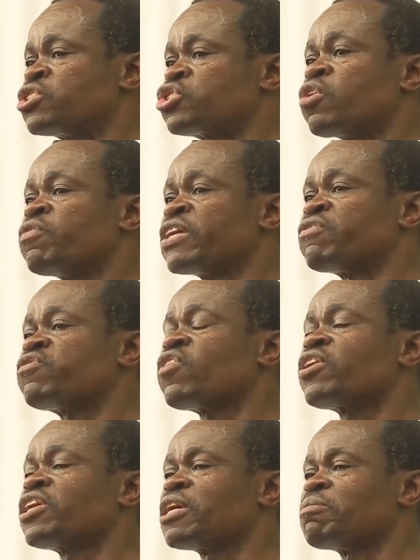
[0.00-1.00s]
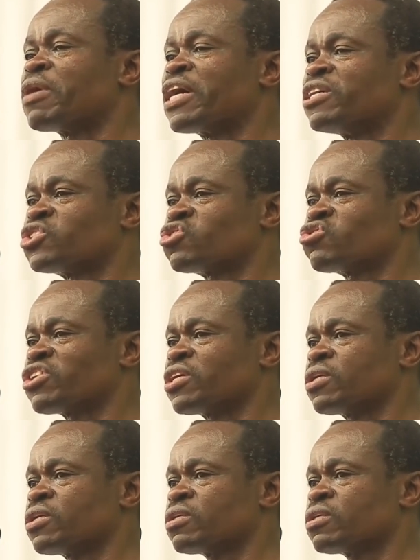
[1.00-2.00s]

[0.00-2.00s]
so very fondly by history,